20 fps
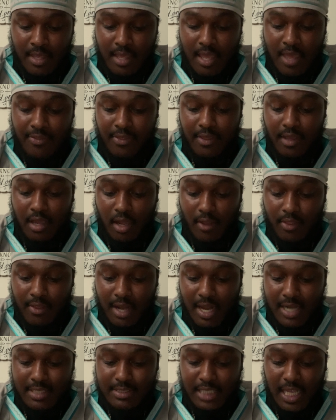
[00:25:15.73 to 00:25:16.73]
and the other
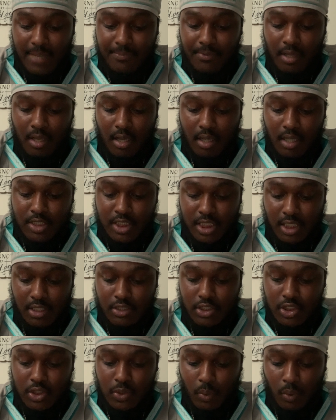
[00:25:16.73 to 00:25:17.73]
that escape the hunger shall the
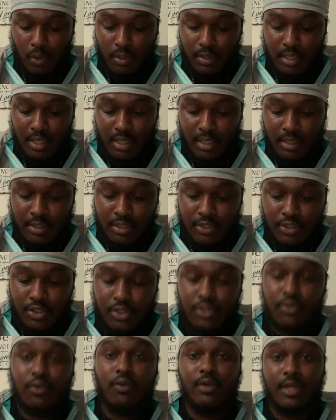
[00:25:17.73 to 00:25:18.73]
sword
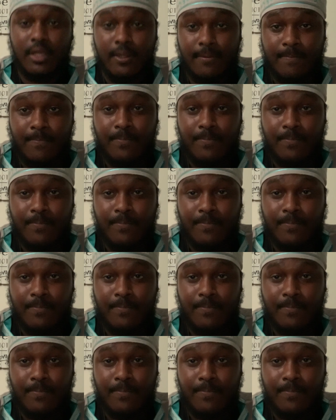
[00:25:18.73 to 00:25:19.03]
destroy.